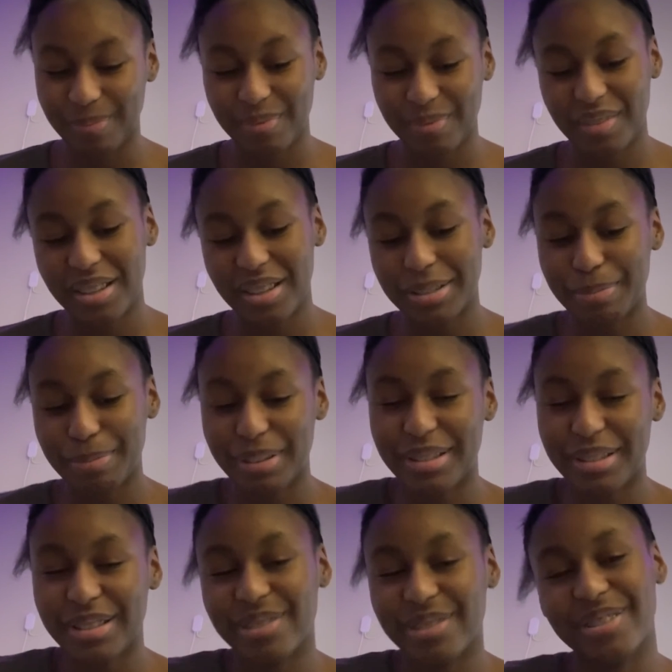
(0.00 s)
That's
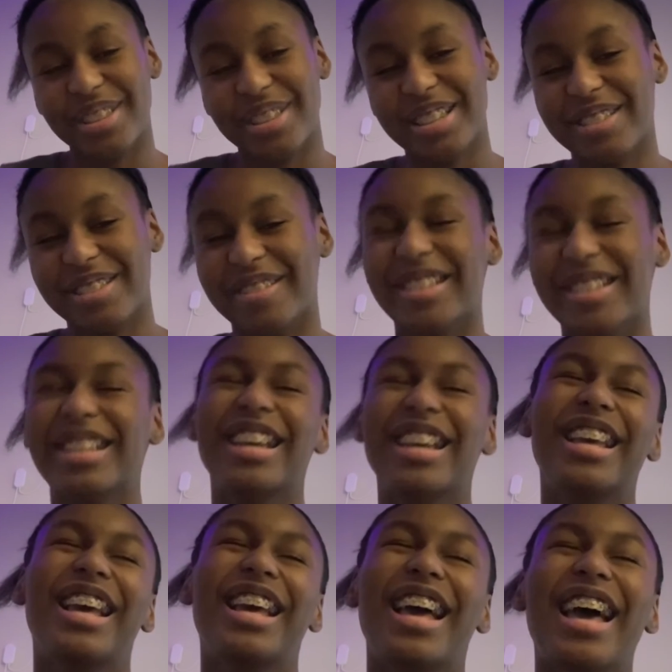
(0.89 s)
basically what this was.
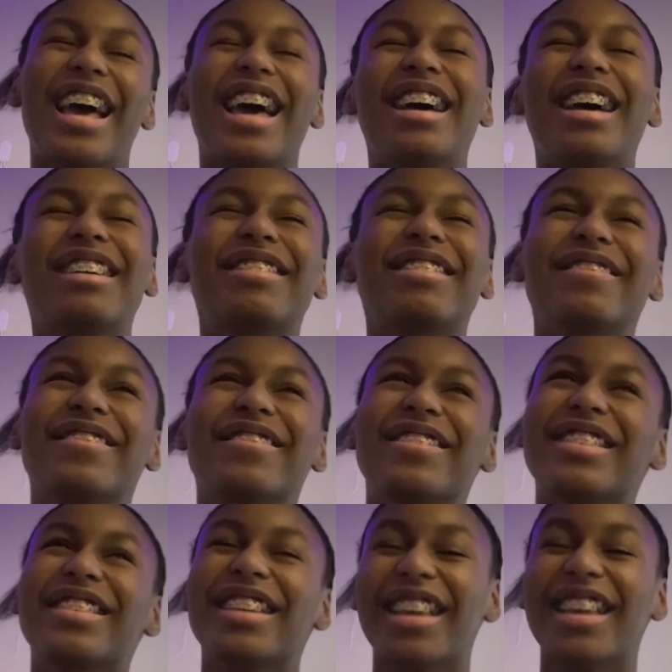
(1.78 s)

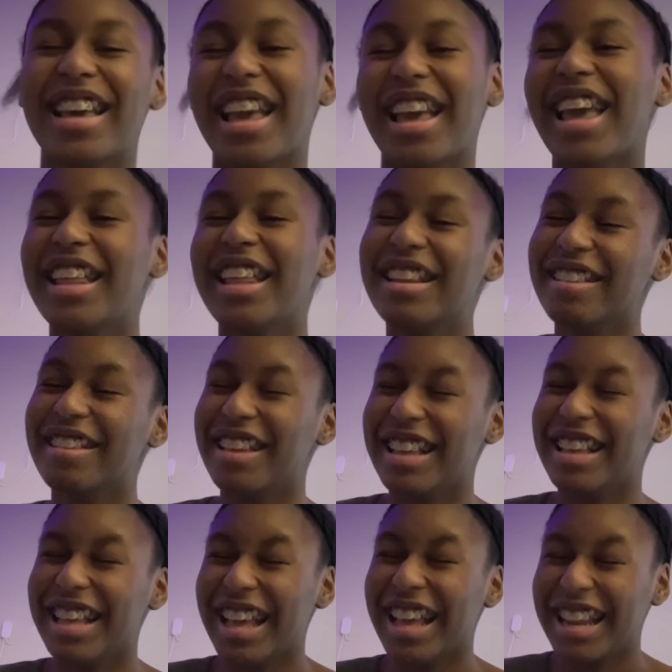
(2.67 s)
Yeah,
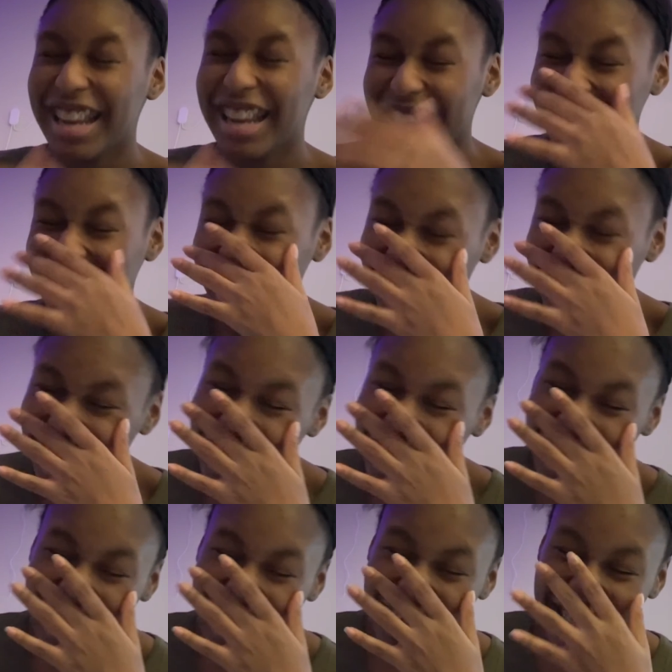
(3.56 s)
anyway.
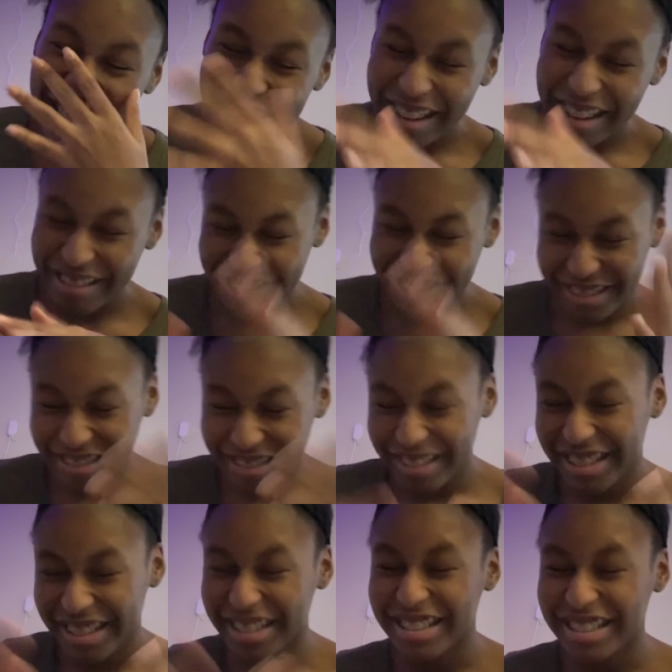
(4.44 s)
No, oh my
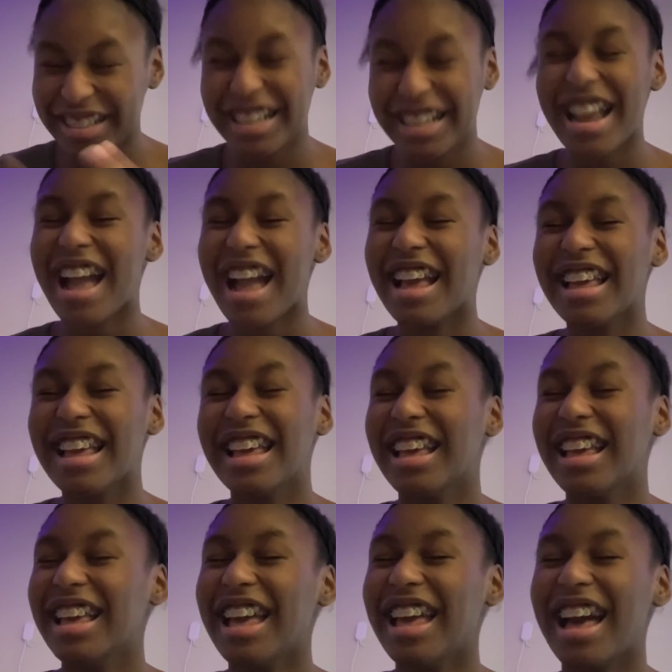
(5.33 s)
gosh, yeah.
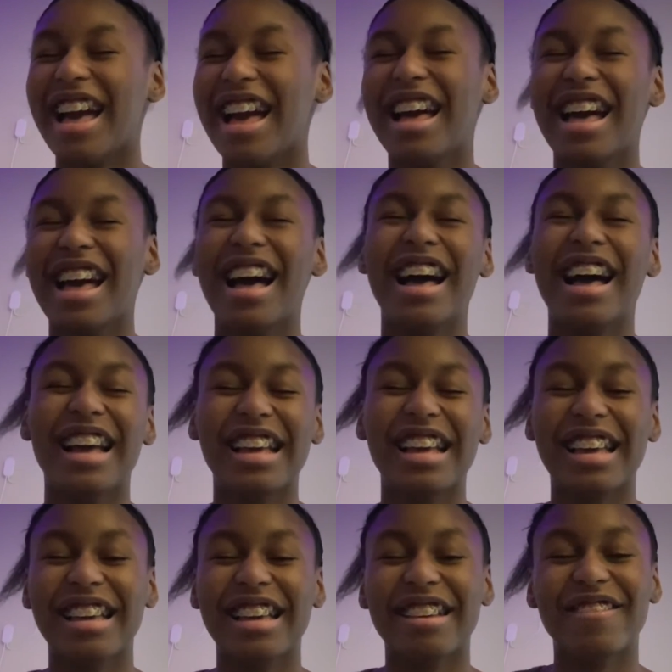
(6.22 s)

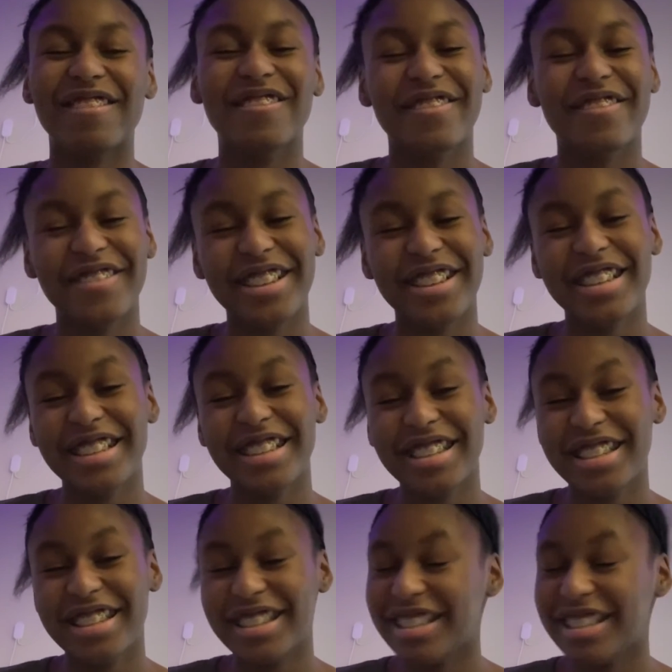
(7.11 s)
I will
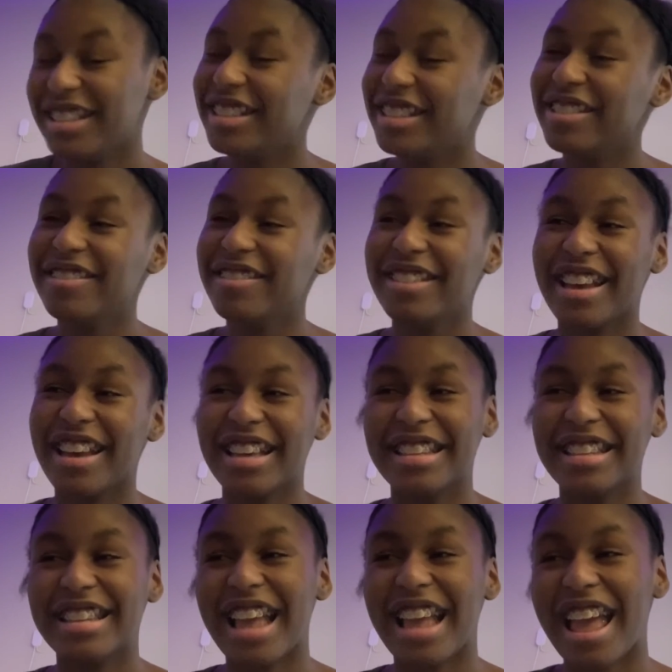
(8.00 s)
see you
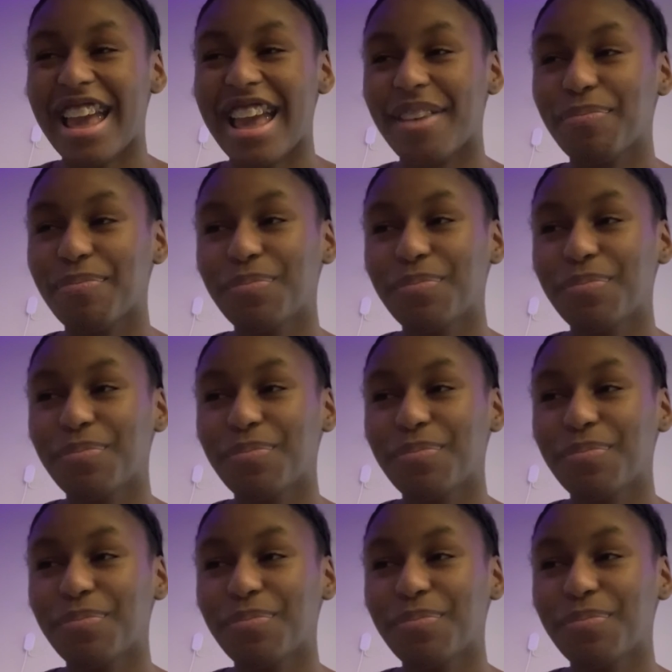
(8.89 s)
next time.